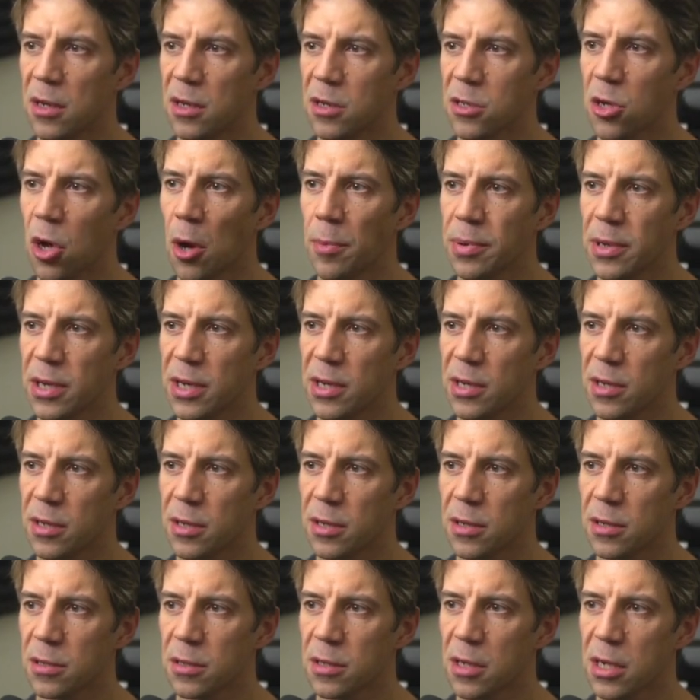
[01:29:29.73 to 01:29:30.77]
copy it
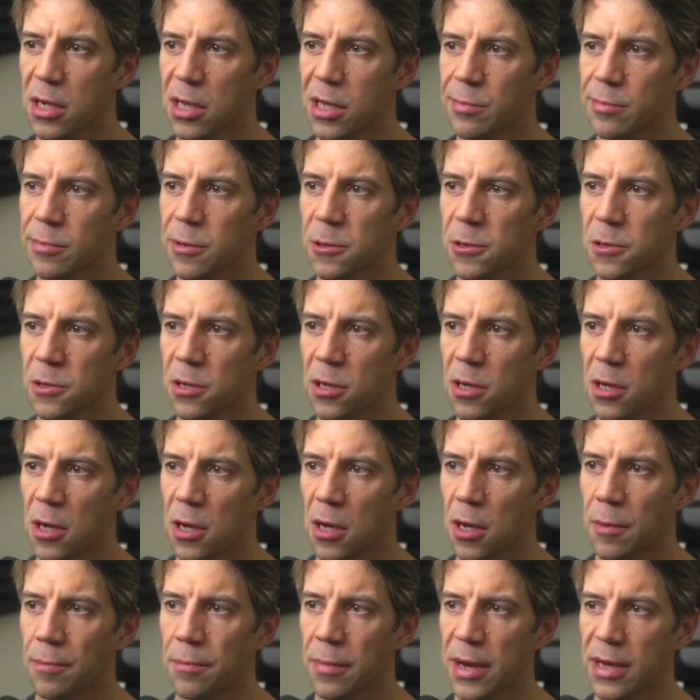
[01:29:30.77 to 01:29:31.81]
to the clipboard,
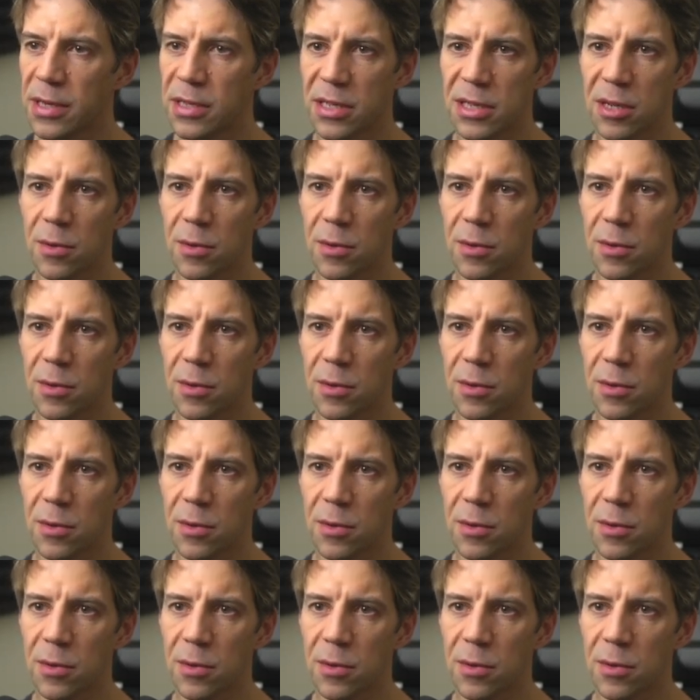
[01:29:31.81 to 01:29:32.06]
paste